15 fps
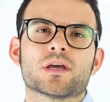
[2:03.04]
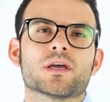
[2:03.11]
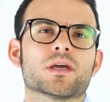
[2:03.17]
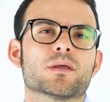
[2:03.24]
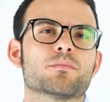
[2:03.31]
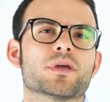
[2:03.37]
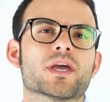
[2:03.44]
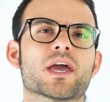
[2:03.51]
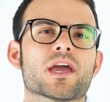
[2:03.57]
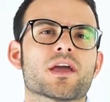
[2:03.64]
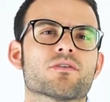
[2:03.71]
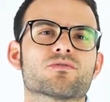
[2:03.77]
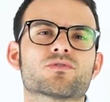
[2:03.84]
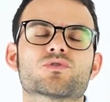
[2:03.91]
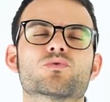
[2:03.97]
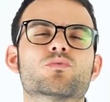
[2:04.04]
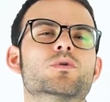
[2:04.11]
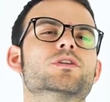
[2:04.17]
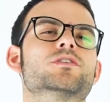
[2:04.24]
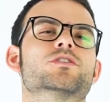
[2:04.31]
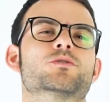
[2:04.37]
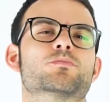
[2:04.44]
it behaved
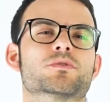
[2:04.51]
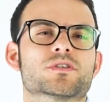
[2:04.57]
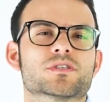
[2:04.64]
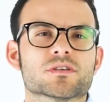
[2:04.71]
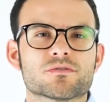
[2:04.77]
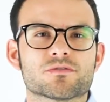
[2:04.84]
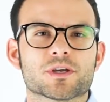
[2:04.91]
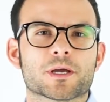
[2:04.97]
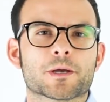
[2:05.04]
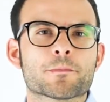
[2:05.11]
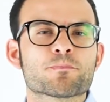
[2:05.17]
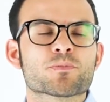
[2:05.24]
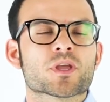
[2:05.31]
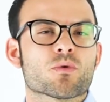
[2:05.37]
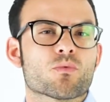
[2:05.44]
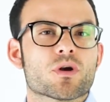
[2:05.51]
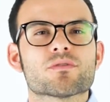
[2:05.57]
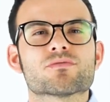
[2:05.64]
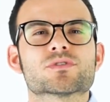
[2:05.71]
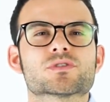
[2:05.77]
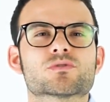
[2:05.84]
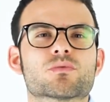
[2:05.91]
towards a specific
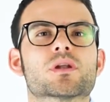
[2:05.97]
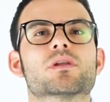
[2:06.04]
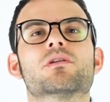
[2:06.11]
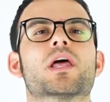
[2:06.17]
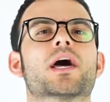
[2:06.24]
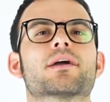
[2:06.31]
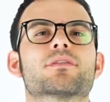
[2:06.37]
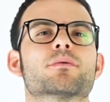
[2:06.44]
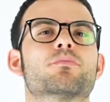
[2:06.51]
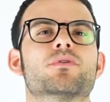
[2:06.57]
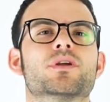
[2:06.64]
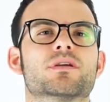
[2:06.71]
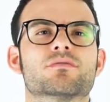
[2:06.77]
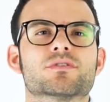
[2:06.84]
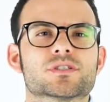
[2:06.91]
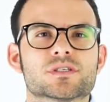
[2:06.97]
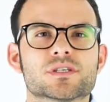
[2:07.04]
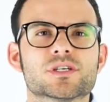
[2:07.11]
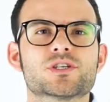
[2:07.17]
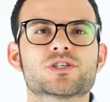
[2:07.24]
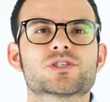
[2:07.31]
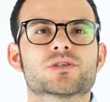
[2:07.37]
reference value like the previous
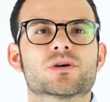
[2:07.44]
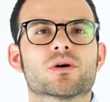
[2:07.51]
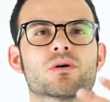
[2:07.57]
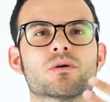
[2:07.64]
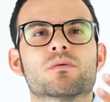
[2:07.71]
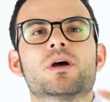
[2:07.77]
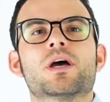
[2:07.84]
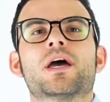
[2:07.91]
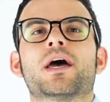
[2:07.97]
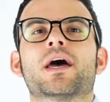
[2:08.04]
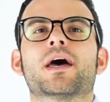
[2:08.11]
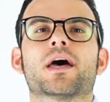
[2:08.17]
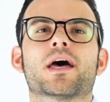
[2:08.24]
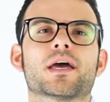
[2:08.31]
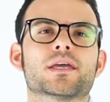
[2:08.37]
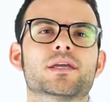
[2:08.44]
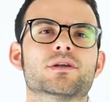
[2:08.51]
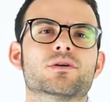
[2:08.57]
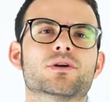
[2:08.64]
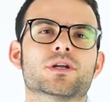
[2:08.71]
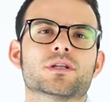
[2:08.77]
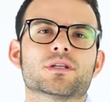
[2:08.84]
year. So
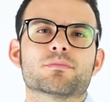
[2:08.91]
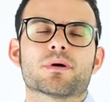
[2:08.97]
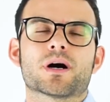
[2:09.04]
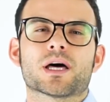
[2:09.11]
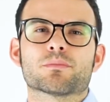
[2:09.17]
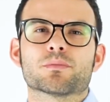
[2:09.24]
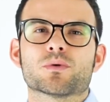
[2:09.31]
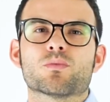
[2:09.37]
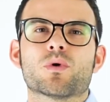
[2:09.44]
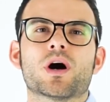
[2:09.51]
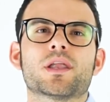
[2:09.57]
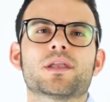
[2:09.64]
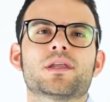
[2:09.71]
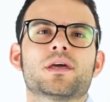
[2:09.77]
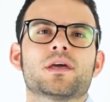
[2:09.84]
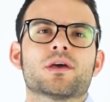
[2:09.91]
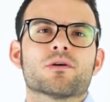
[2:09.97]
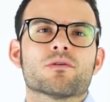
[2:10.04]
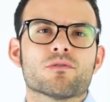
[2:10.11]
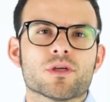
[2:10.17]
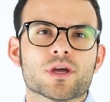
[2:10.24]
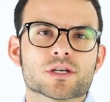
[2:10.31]
here in department 1,
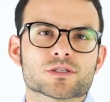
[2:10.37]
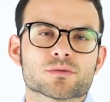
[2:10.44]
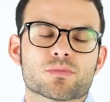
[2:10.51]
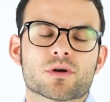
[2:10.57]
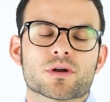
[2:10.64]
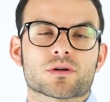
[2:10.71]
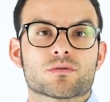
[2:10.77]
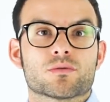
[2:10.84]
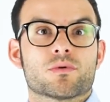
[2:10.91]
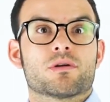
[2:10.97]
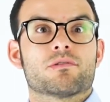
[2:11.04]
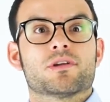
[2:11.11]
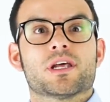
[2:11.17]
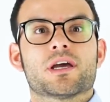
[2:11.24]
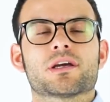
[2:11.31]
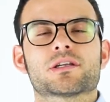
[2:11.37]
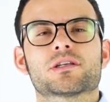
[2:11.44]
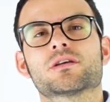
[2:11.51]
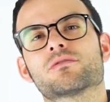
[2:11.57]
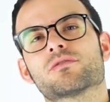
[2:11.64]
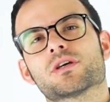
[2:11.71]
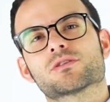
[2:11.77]
there's a product group very
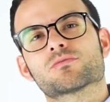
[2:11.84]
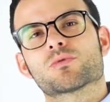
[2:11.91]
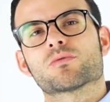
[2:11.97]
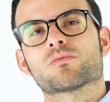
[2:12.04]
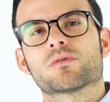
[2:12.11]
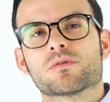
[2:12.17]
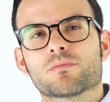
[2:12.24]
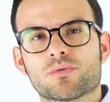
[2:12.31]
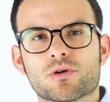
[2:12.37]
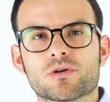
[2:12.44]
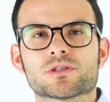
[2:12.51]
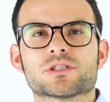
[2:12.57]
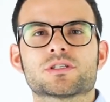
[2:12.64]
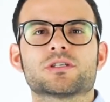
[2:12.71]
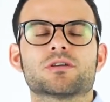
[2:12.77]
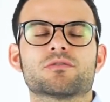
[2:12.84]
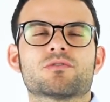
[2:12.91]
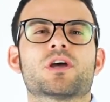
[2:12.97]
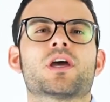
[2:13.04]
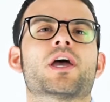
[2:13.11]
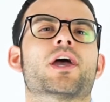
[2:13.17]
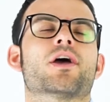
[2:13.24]
negative, there's one very positive,
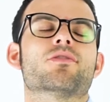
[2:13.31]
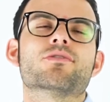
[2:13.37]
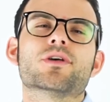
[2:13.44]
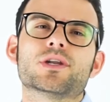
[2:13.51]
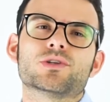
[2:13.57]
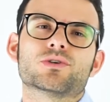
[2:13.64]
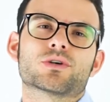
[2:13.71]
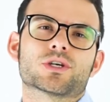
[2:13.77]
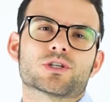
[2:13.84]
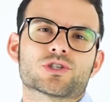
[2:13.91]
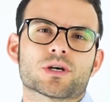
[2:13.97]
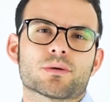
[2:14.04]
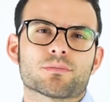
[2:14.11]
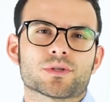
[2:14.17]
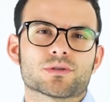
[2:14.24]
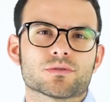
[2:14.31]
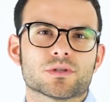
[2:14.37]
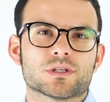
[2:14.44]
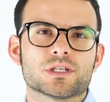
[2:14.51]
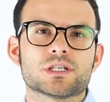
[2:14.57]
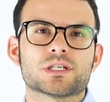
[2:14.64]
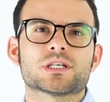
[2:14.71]
and then you can jump into
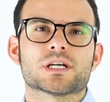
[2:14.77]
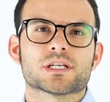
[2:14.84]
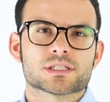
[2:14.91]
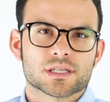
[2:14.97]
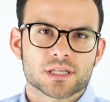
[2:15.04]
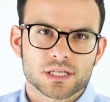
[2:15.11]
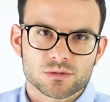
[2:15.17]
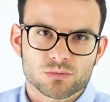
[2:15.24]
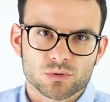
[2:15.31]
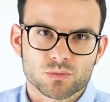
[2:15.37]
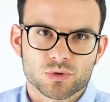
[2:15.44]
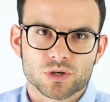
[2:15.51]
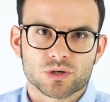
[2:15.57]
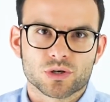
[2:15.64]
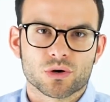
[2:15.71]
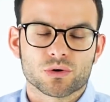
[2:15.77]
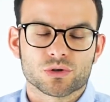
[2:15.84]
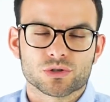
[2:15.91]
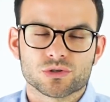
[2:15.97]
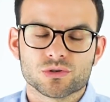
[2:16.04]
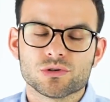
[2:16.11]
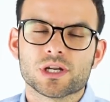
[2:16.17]
the details. That's what we're going
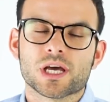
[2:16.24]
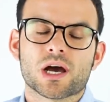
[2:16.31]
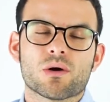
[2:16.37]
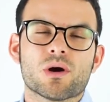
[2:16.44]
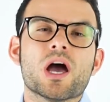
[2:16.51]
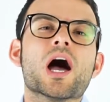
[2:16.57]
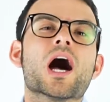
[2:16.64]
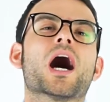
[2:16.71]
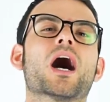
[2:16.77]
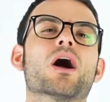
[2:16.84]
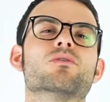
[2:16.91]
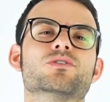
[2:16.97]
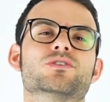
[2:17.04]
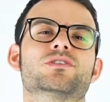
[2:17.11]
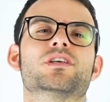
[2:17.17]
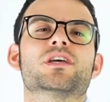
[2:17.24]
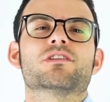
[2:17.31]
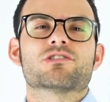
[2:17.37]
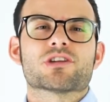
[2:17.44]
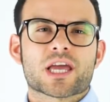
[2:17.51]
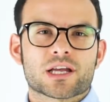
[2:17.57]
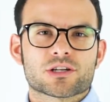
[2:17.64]
to do now. How is the
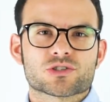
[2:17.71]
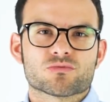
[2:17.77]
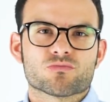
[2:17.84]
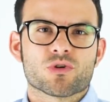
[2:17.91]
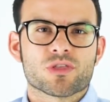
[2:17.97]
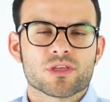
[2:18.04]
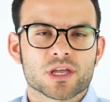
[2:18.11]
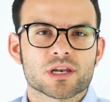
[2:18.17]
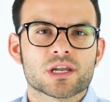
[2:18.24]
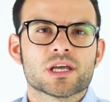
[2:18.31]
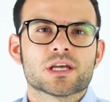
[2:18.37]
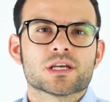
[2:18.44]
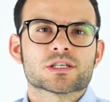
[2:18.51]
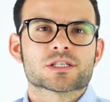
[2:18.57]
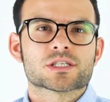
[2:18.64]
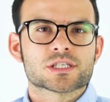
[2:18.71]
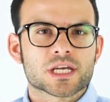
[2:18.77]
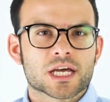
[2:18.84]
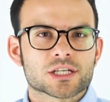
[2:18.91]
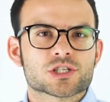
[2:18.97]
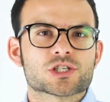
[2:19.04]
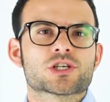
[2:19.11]
interaction within
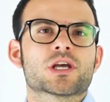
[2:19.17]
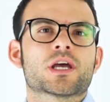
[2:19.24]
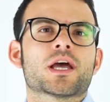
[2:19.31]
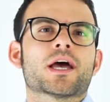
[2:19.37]
such